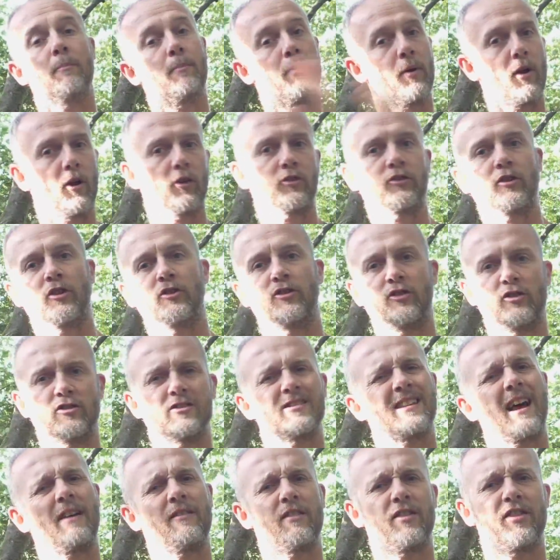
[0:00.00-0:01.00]
but also
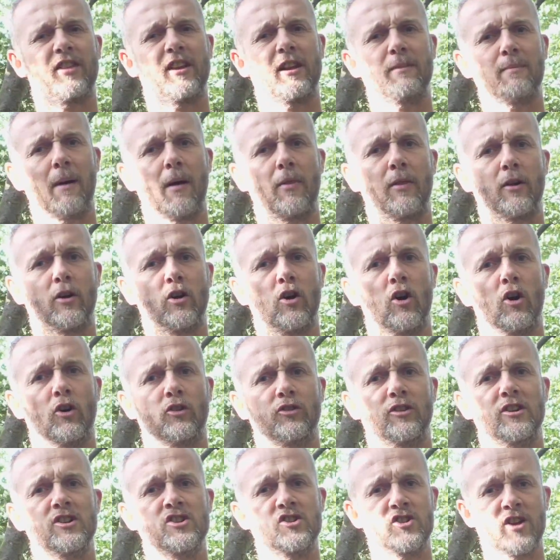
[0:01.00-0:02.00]
just have a think about the
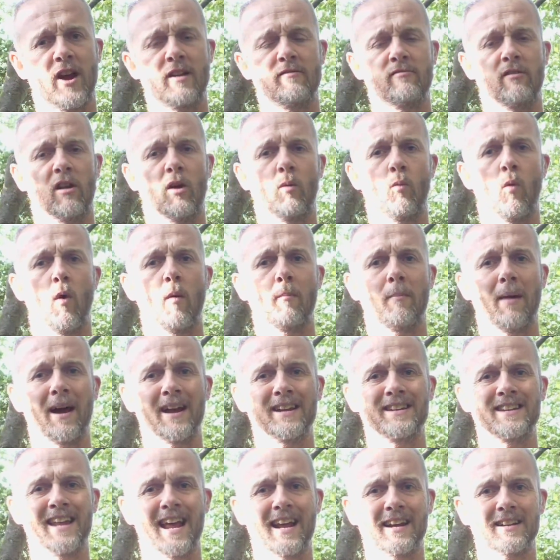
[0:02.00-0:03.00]
course in general and what
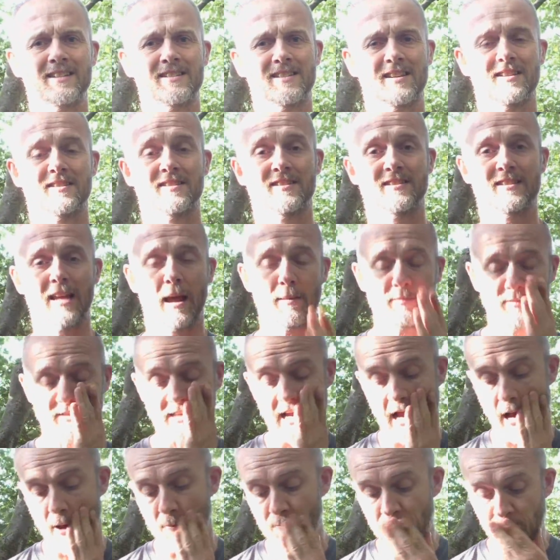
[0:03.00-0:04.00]
my next
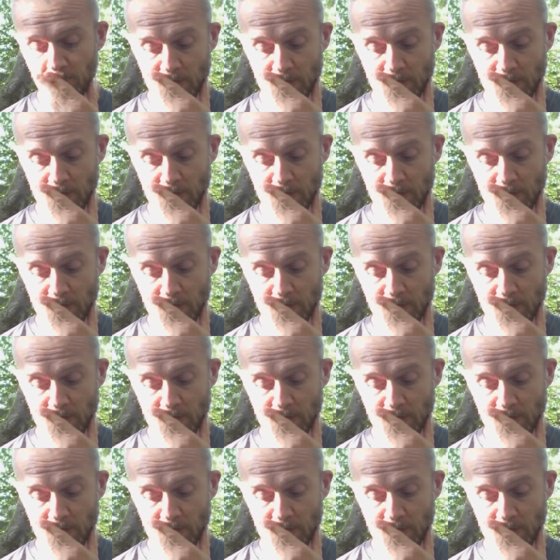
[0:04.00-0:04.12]
steps are.